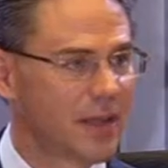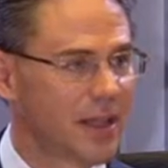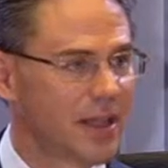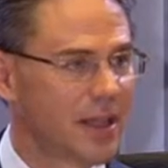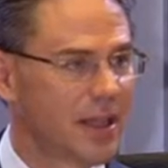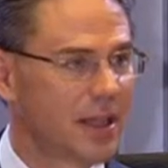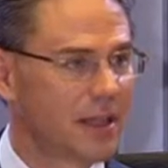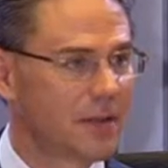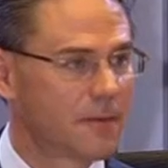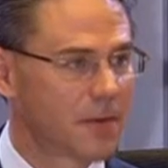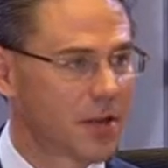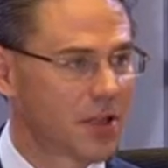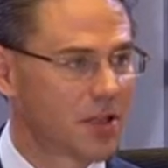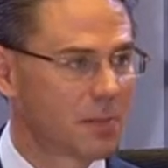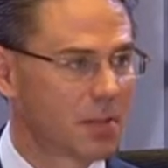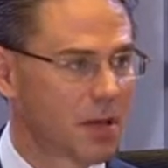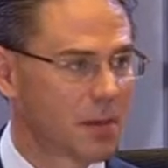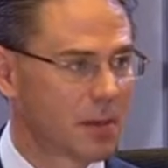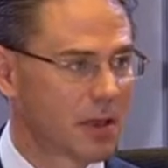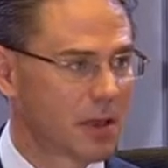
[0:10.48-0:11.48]
we need fresh
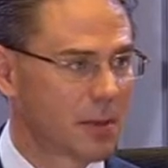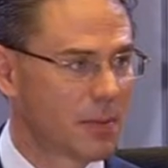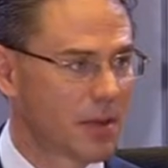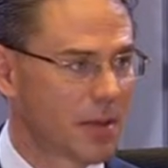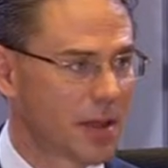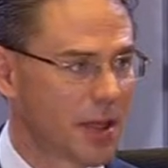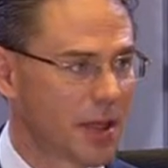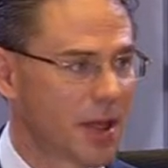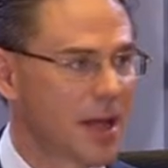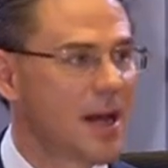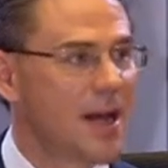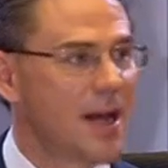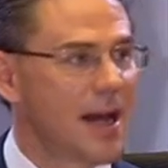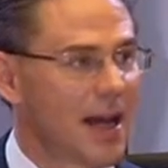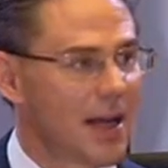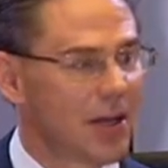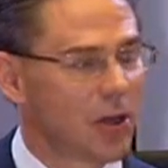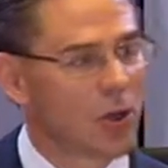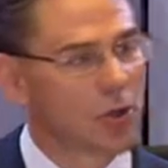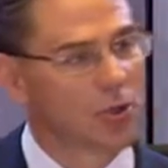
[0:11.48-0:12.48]
public money,
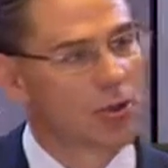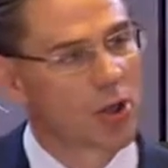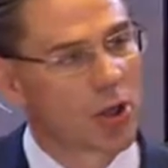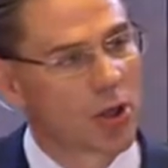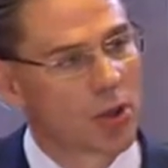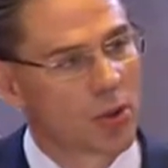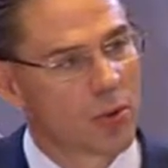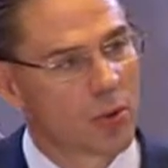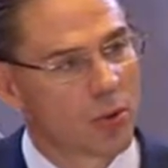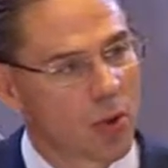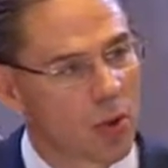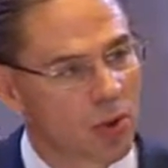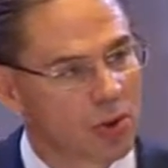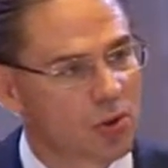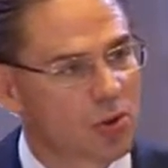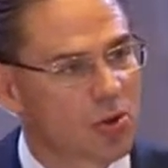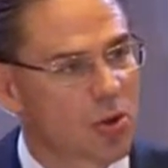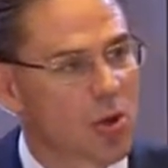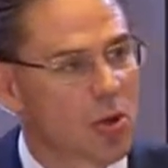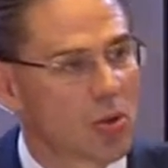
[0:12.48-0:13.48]
and also
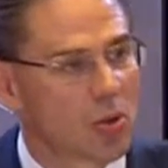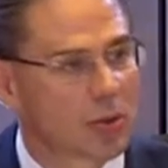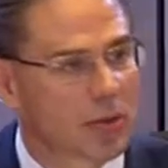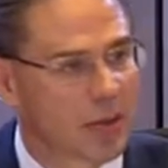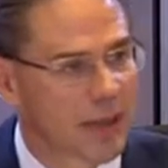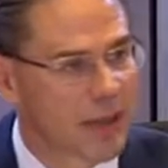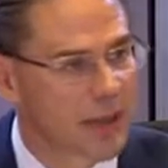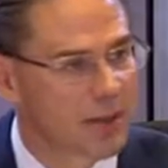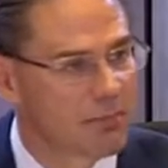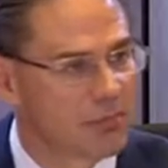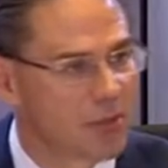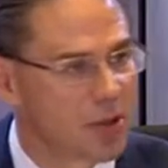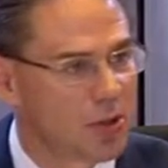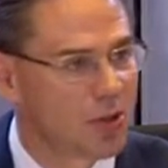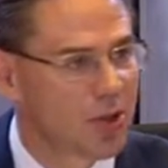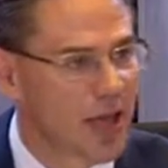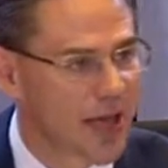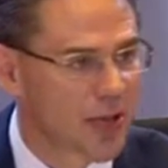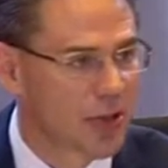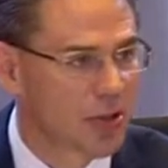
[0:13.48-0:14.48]
what role the new
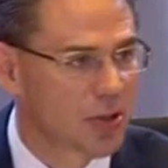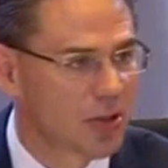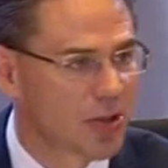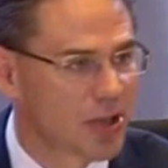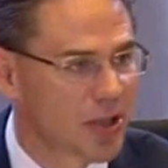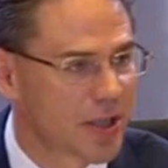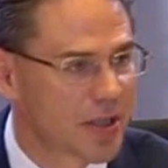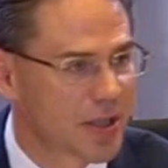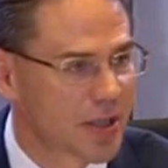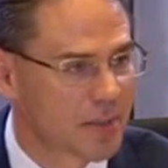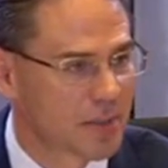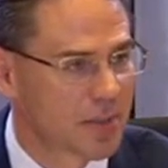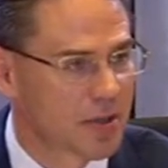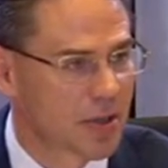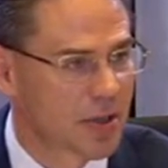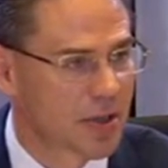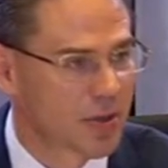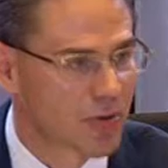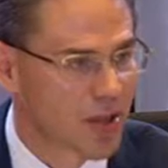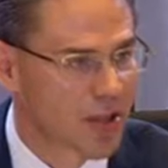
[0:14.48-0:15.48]
technologies,
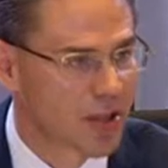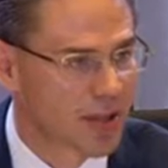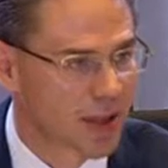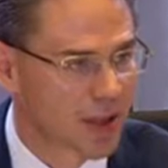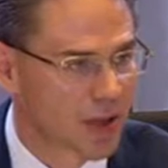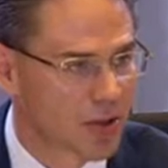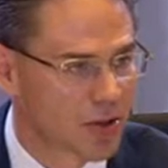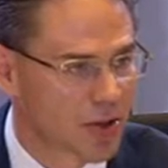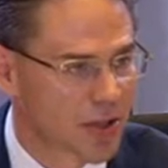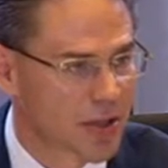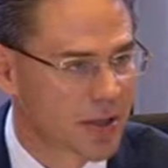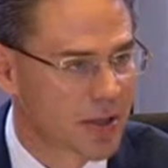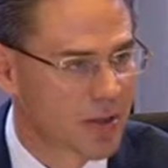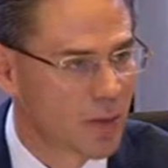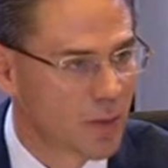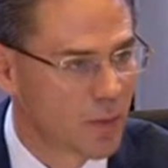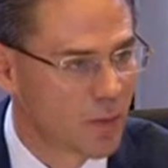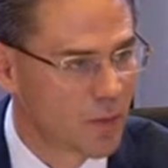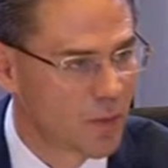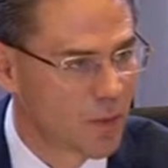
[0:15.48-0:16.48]
especially green technologies,
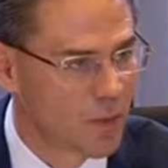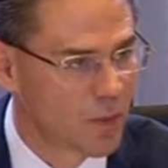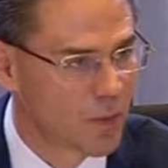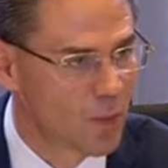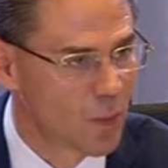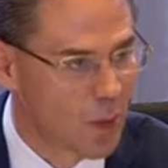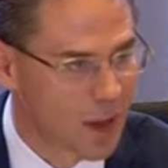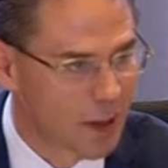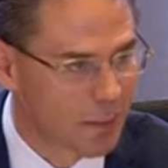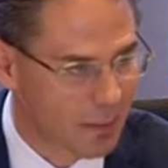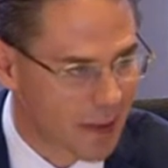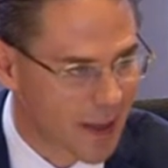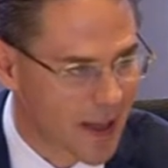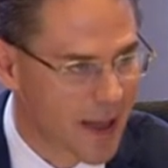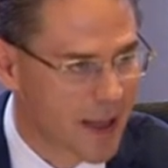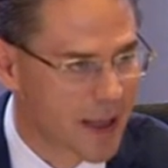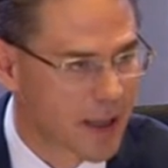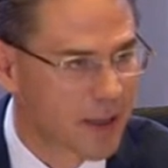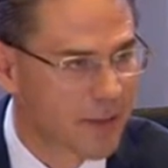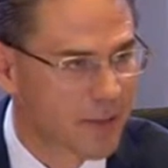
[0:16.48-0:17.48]
will
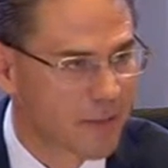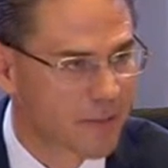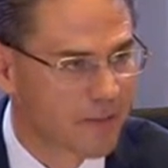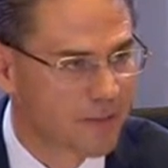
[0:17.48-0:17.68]
play